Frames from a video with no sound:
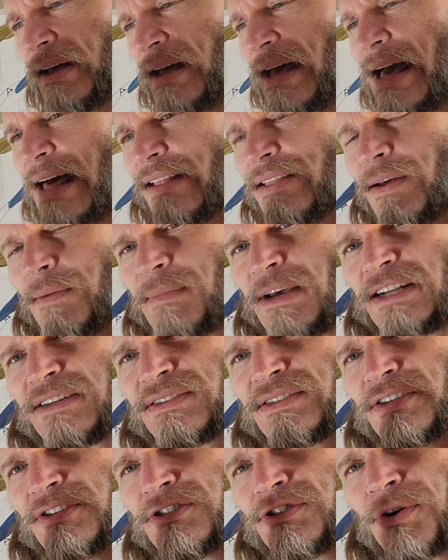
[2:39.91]

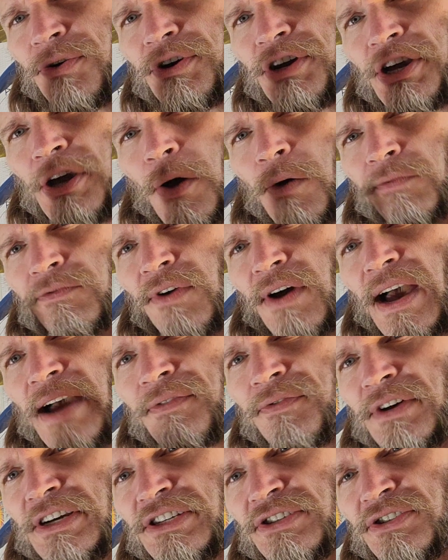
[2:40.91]
elements and turning over
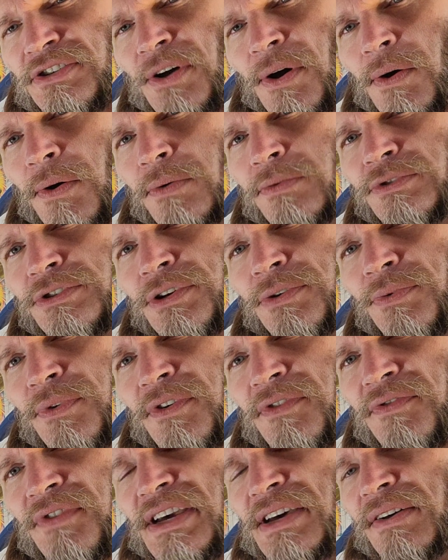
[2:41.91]
every stone to
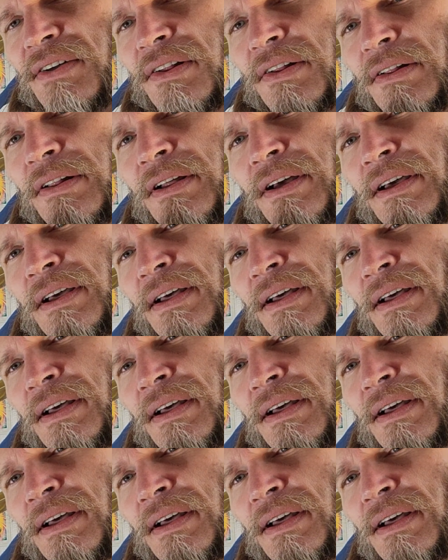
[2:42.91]
reveal